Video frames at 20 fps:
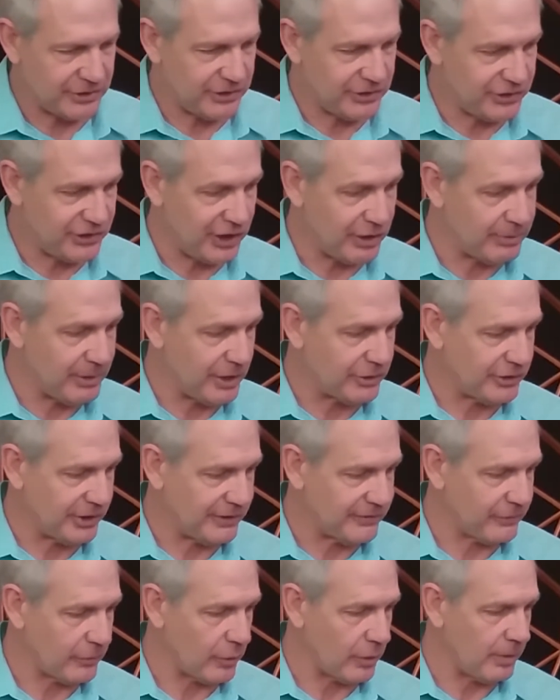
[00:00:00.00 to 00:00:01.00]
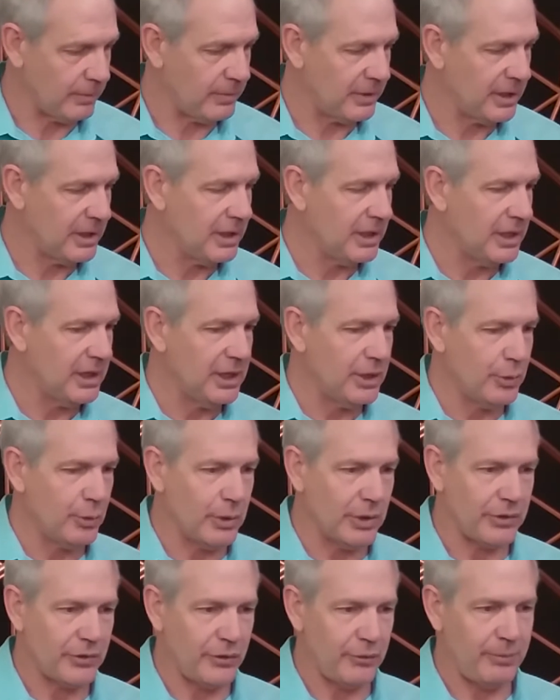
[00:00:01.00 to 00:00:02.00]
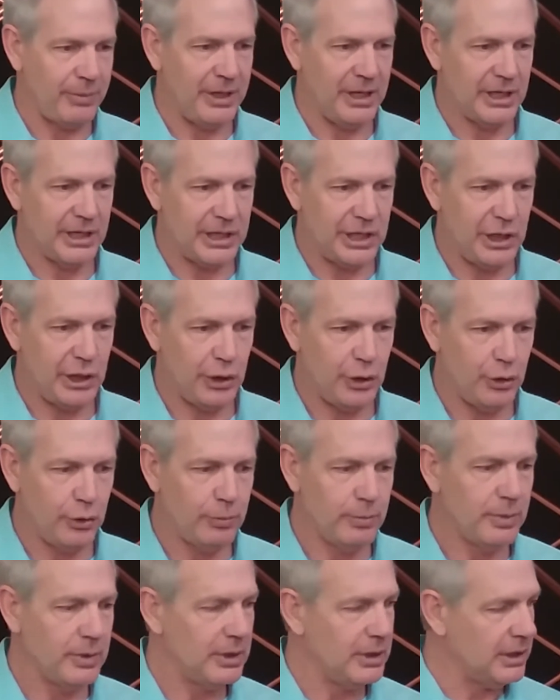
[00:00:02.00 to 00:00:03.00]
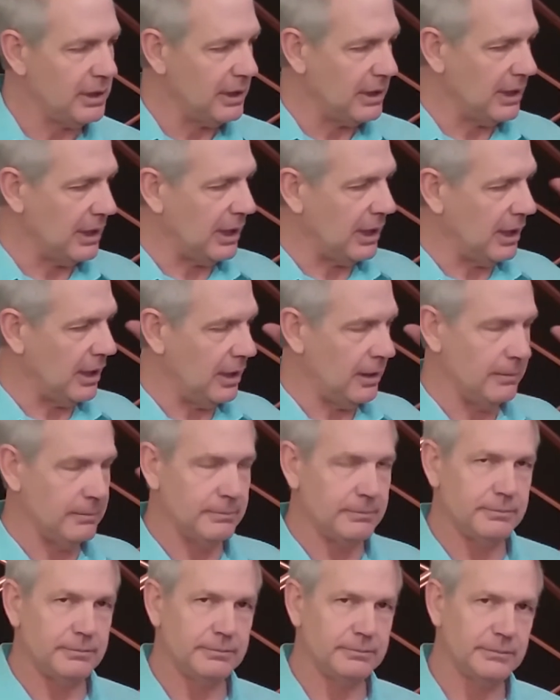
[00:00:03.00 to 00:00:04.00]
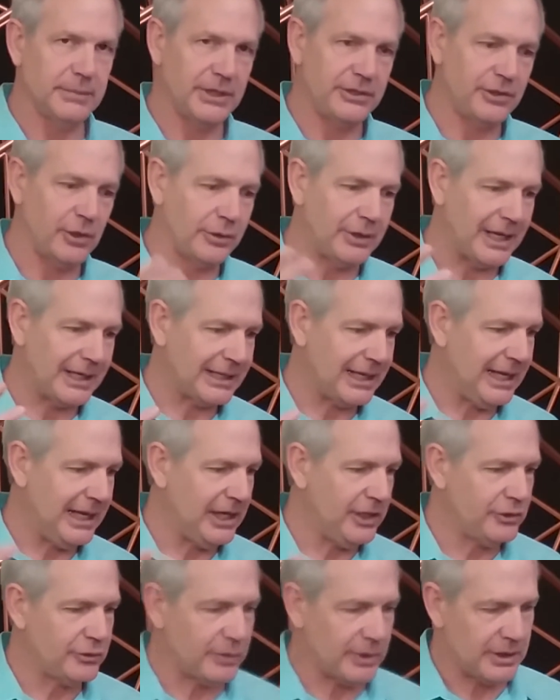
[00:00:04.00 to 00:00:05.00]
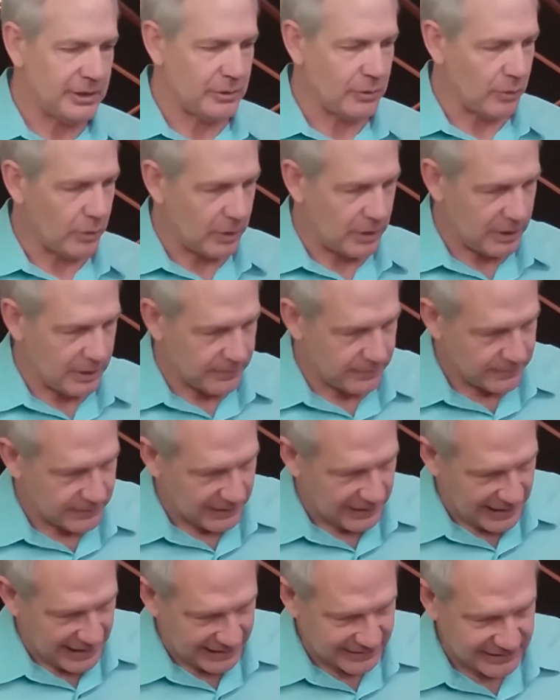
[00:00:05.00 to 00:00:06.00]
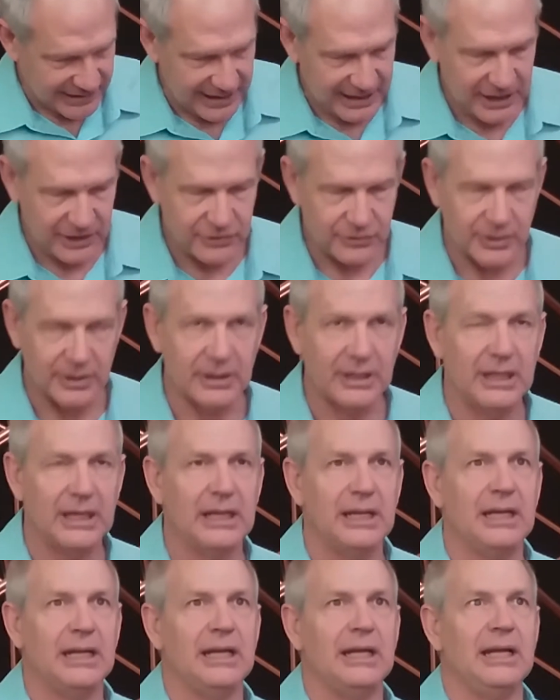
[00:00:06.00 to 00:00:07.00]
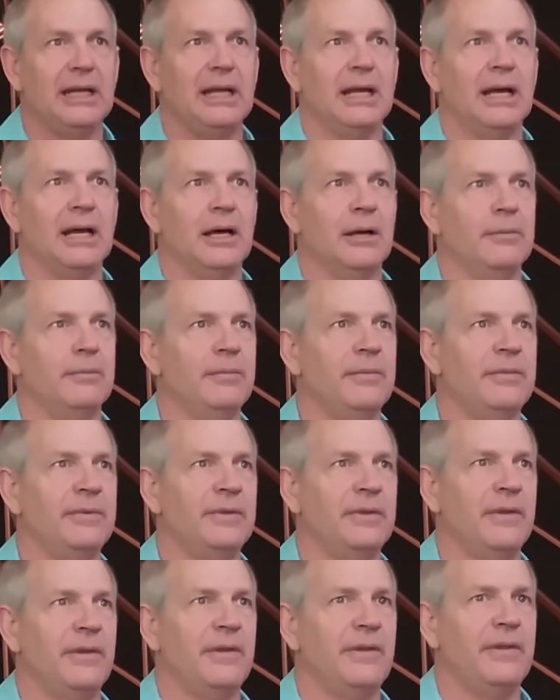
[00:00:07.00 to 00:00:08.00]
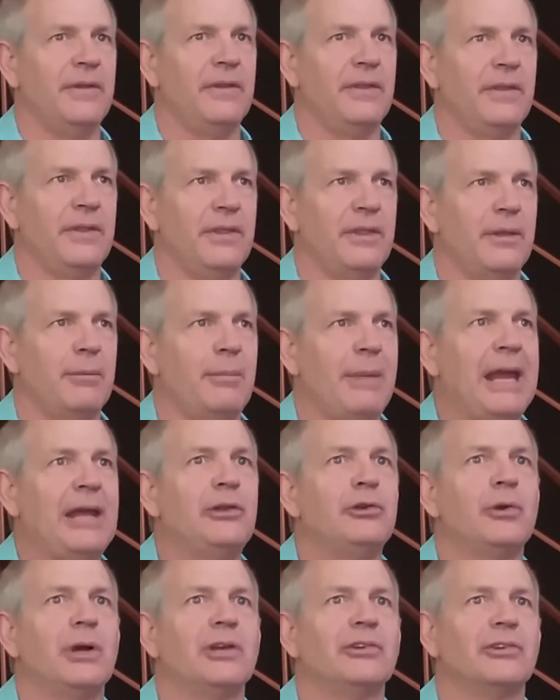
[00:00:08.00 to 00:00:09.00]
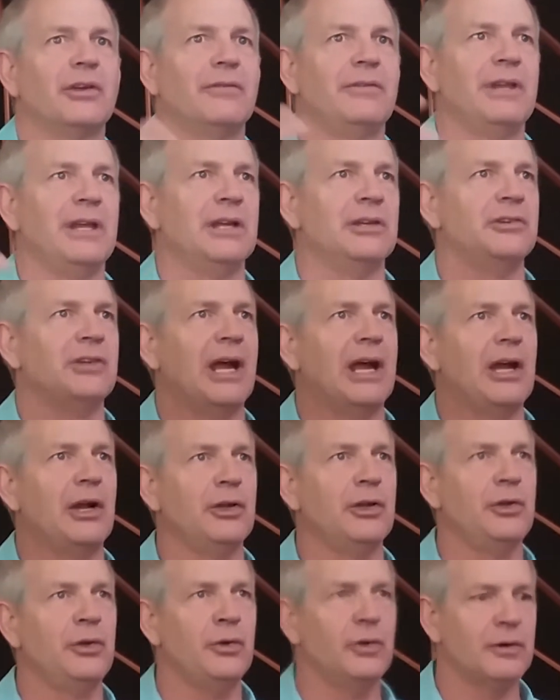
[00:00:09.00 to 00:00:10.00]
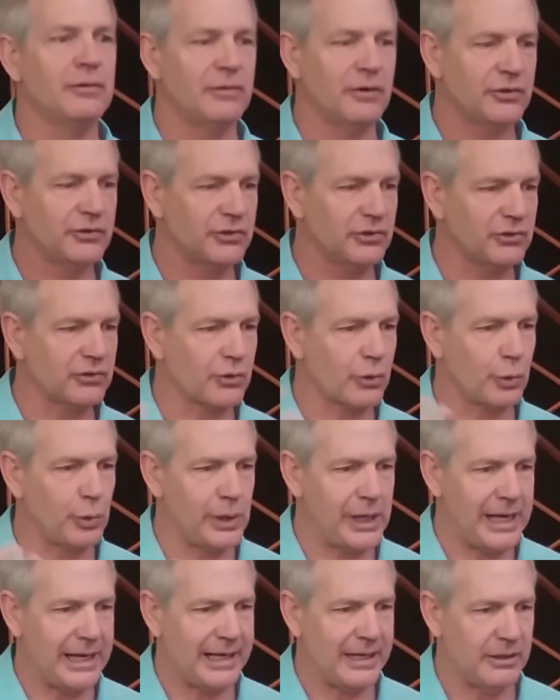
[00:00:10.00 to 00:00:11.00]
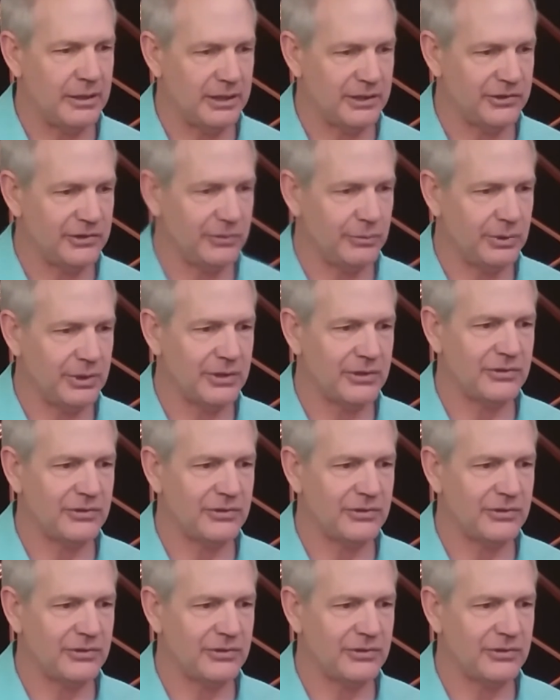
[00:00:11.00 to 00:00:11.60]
geometric form, whether it be a cube, a dodecahedron, or an octahedron. The matrix of the entire universe is created with